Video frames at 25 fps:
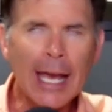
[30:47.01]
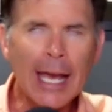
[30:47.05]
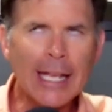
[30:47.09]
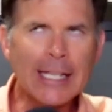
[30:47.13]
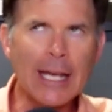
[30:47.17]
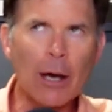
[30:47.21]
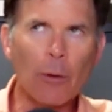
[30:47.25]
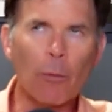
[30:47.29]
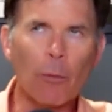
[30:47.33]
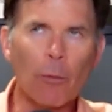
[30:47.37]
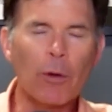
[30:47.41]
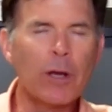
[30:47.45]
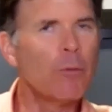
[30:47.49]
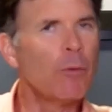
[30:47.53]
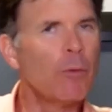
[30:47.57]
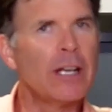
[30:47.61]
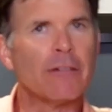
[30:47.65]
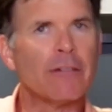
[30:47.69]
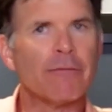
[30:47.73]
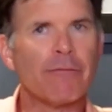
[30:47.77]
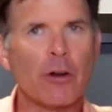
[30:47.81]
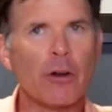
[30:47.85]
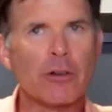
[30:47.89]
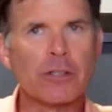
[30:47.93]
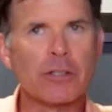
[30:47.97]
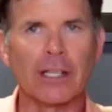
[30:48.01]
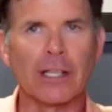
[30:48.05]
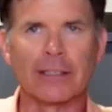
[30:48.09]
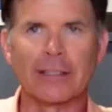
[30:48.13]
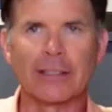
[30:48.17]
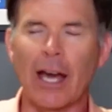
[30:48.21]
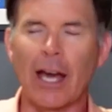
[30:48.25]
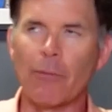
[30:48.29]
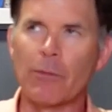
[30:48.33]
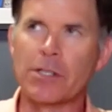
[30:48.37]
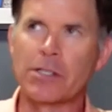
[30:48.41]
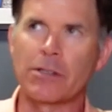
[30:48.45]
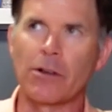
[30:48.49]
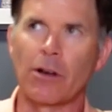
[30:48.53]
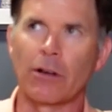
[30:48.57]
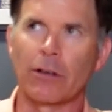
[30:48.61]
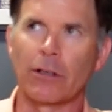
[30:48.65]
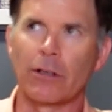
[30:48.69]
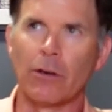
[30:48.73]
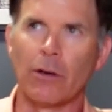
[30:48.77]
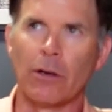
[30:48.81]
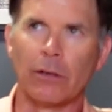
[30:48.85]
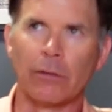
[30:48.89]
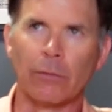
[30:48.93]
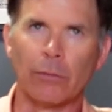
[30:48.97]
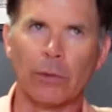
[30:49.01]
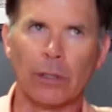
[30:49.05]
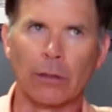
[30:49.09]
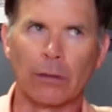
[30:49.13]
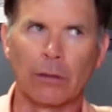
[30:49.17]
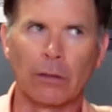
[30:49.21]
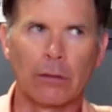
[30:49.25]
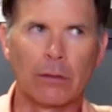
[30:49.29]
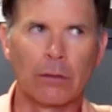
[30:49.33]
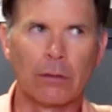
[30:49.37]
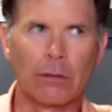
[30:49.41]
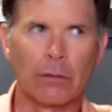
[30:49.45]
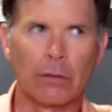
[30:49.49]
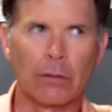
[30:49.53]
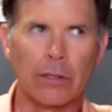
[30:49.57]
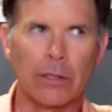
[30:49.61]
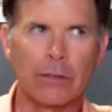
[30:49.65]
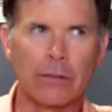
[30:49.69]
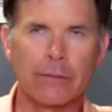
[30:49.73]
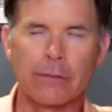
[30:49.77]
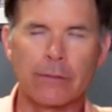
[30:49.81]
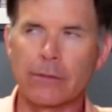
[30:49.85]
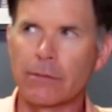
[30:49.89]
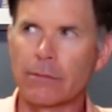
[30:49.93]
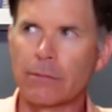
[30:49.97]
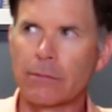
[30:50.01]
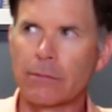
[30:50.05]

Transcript: And now when we read a verse like that, we start going, well, Chris,